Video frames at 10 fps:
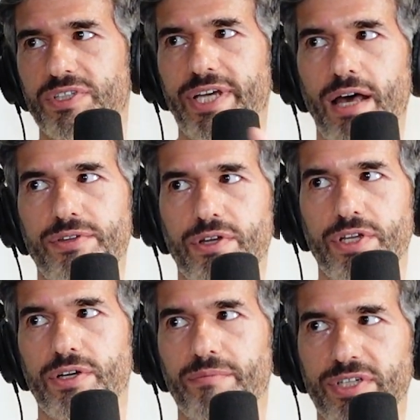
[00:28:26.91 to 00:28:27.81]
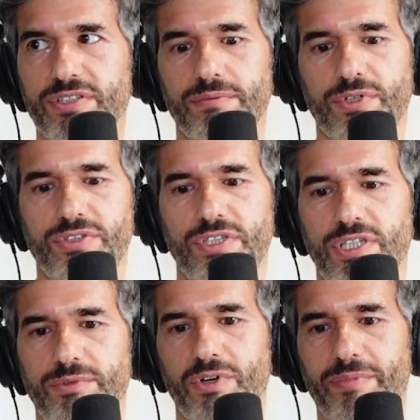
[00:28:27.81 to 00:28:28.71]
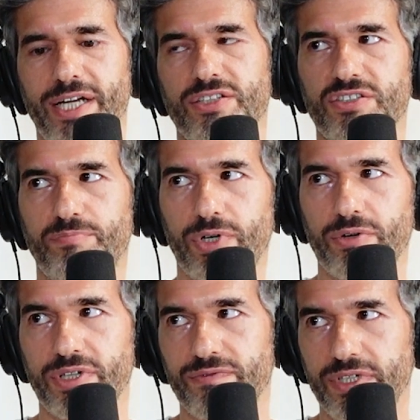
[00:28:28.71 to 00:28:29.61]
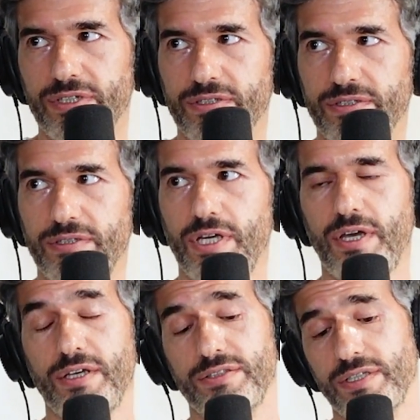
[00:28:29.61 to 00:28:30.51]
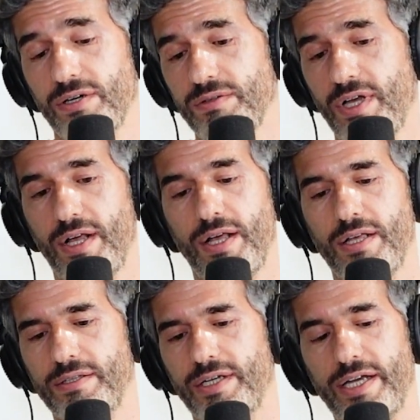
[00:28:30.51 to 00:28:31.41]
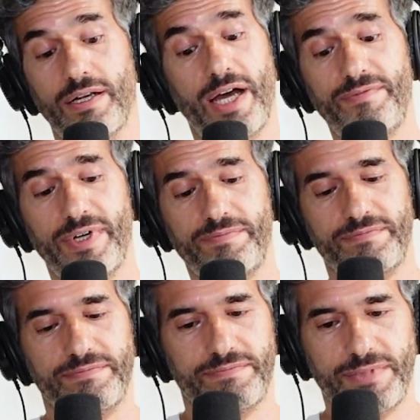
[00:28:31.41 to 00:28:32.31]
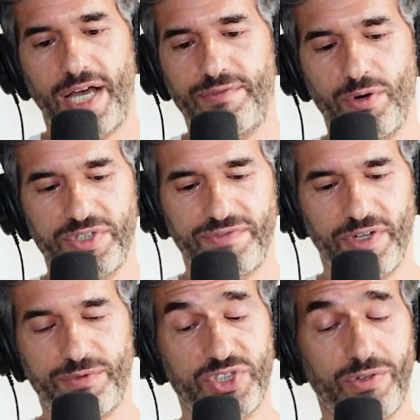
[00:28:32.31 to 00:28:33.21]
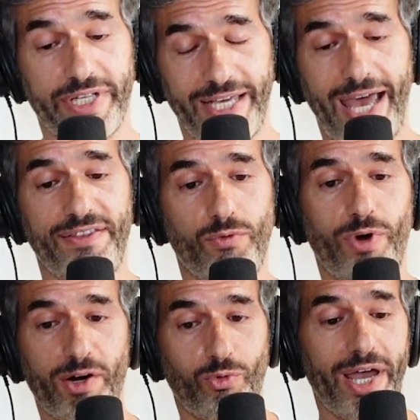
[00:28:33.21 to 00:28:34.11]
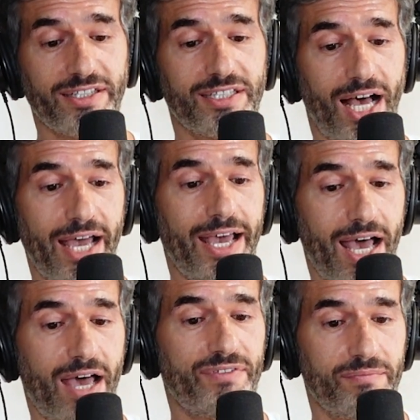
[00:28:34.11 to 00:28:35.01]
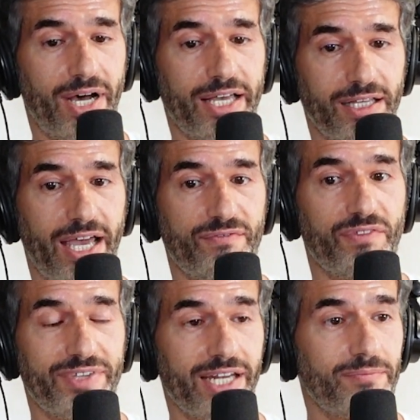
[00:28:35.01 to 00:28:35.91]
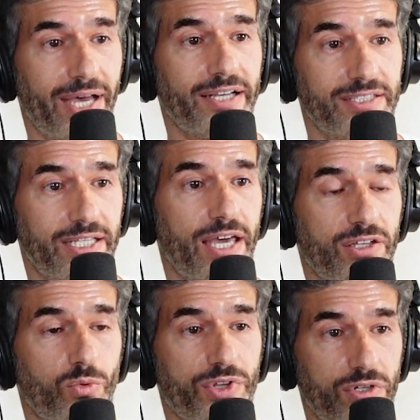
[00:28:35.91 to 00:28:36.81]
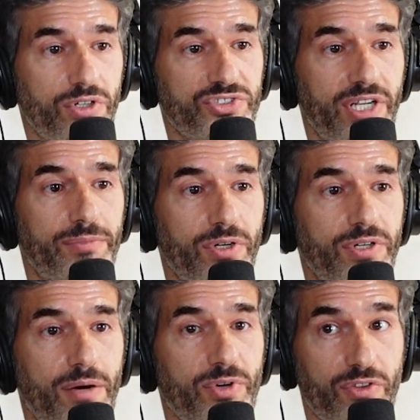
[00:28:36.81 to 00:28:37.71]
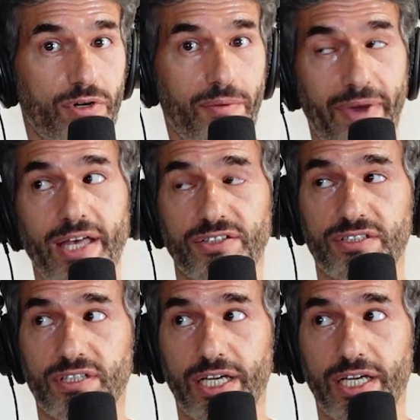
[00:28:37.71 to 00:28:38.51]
what's mm-hmm. out there that you're missing because you keep going back to this broken vehicle. Yeah. So, I don't know. I've... I've I've always felt really strongly, and the regrets I have in my life of getting back together with girls that I broke up with are immense.